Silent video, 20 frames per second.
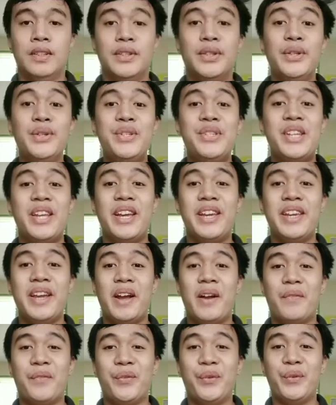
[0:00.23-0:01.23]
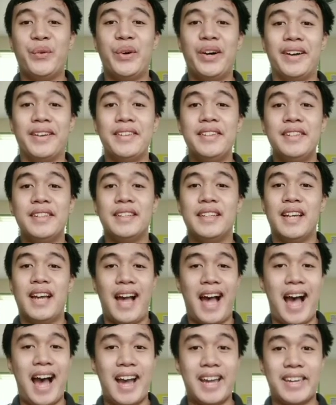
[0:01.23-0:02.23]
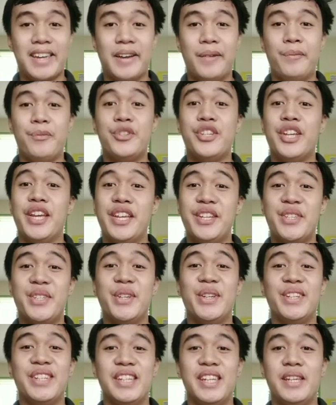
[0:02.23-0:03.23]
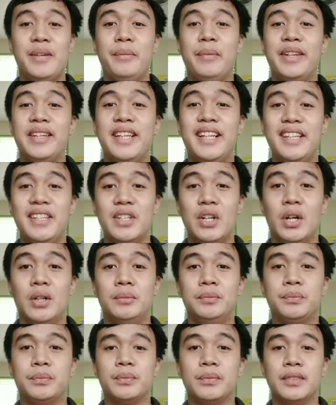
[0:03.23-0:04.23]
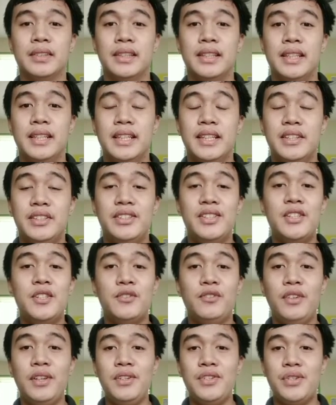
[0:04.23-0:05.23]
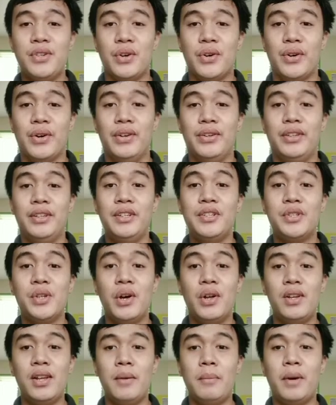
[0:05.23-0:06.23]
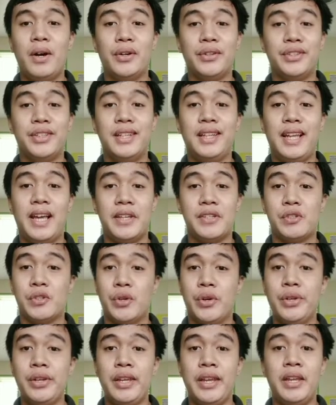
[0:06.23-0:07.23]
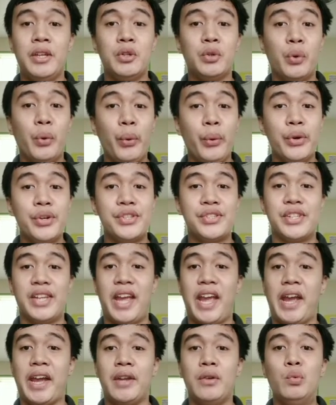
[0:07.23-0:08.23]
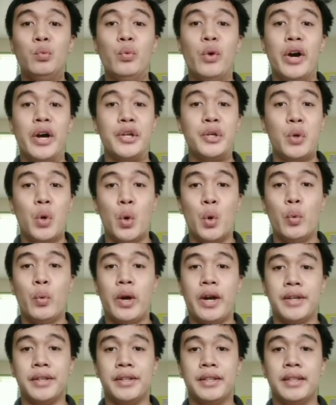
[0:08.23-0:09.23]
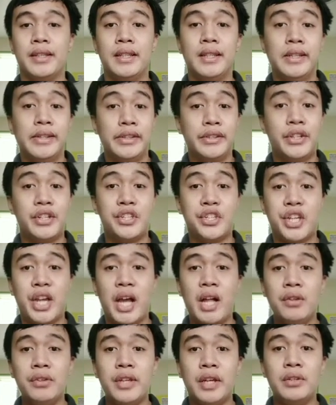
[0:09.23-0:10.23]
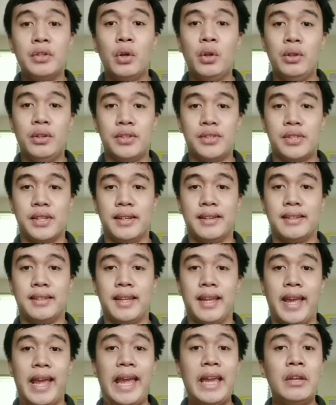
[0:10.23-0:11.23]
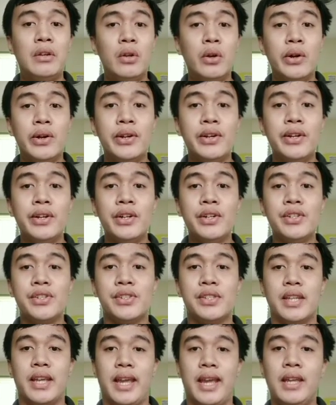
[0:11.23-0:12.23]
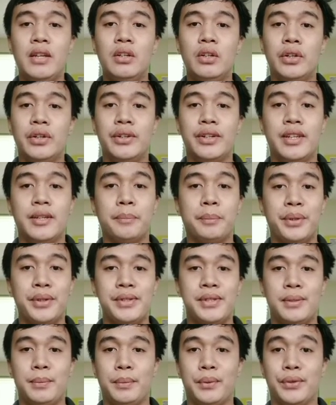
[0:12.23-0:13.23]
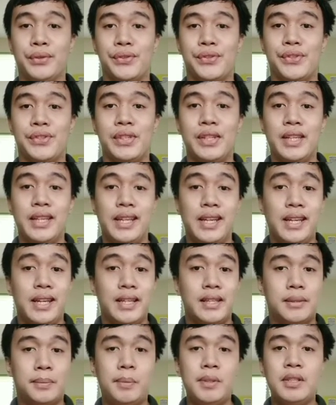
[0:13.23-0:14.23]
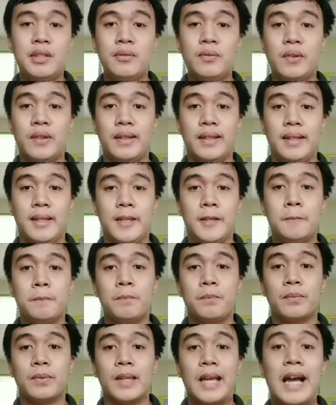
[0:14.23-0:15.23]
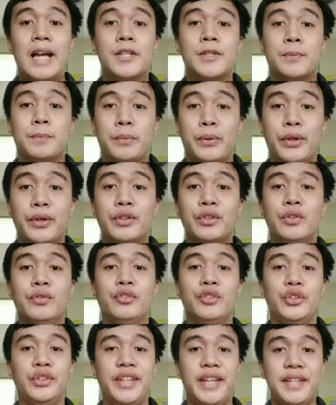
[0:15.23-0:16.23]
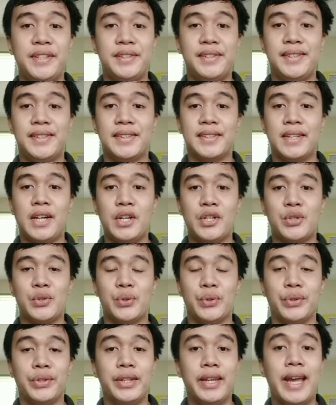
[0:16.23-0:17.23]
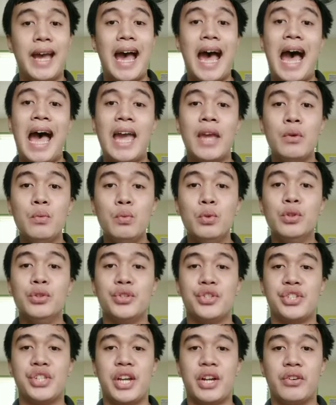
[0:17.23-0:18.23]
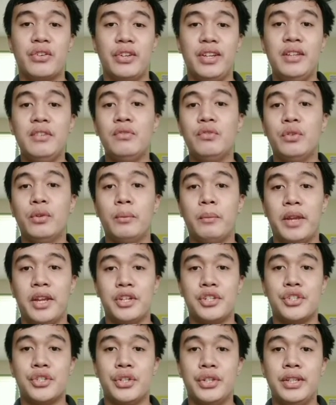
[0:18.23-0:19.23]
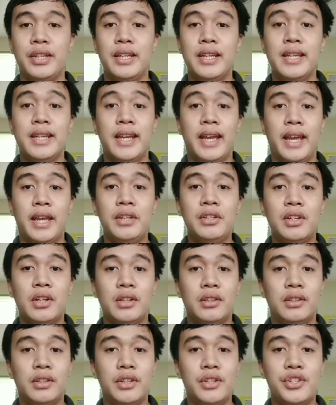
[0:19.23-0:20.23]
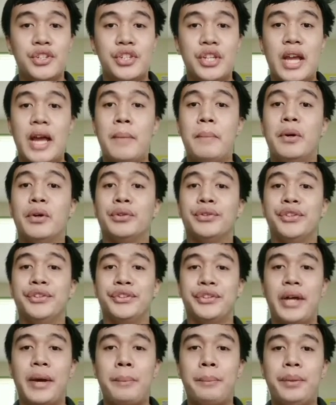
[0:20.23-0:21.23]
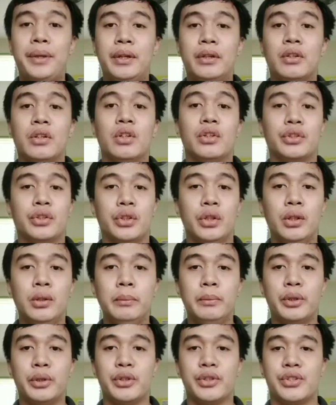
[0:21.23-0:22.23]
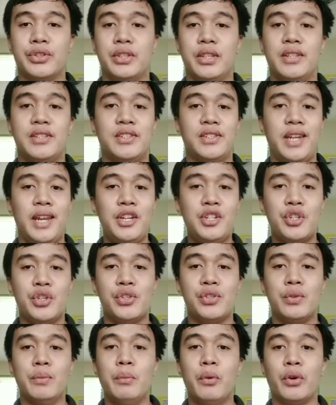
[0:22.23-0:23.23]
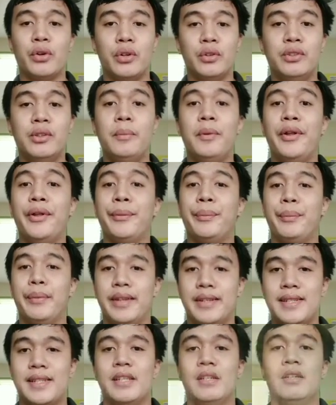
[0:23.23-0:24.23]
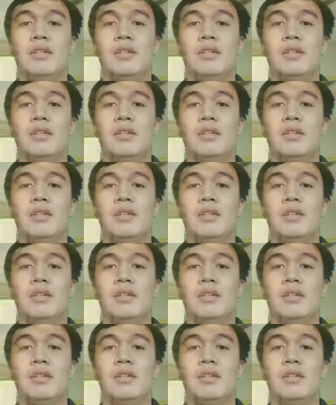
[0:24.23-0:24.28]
Good day everyone, I am Jason T. Badillo. This video is all about the lesson in Course Ed 101, the child, adolescent, and learners and learning principles. Specifically, as part of today's discussion, I will share information and knowledge about the topic KOHLBERG'S stages of moral development.